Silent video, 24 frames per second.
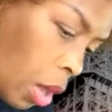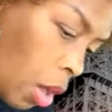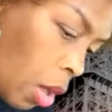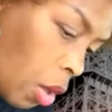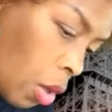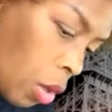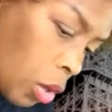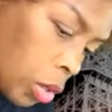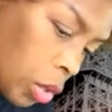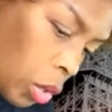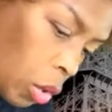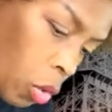
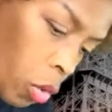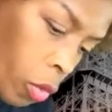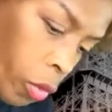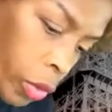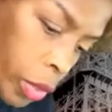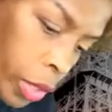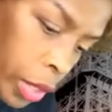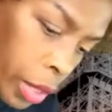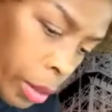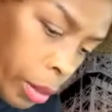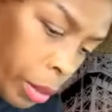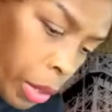all over,
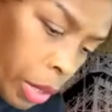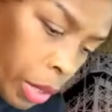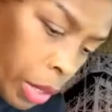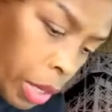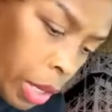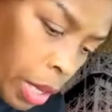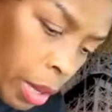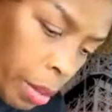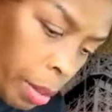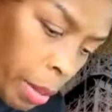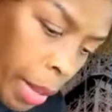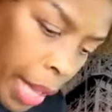then I'm going to
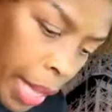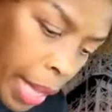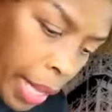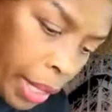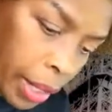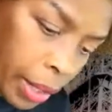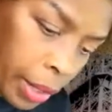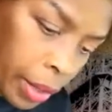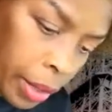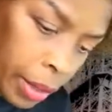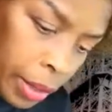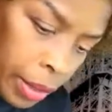come back
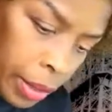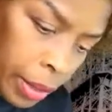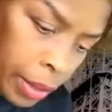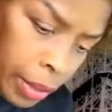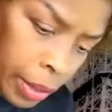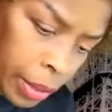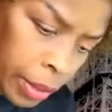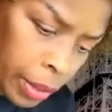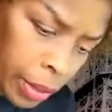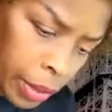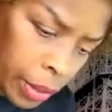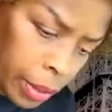
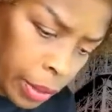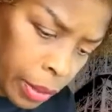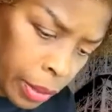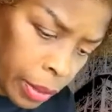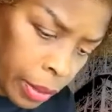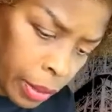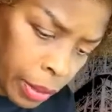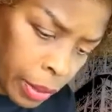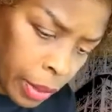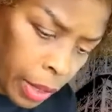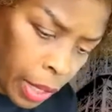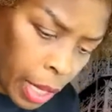
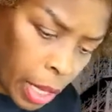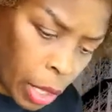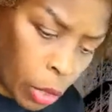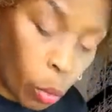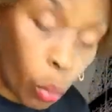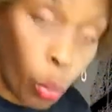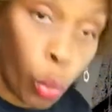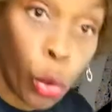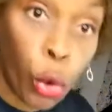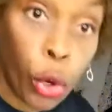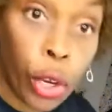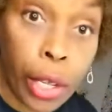
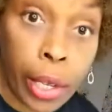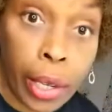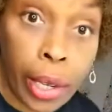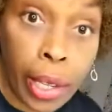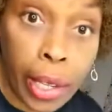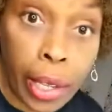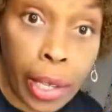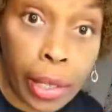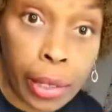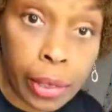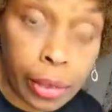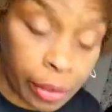and work it
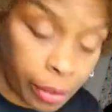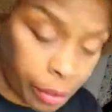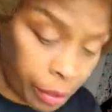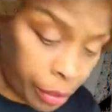in.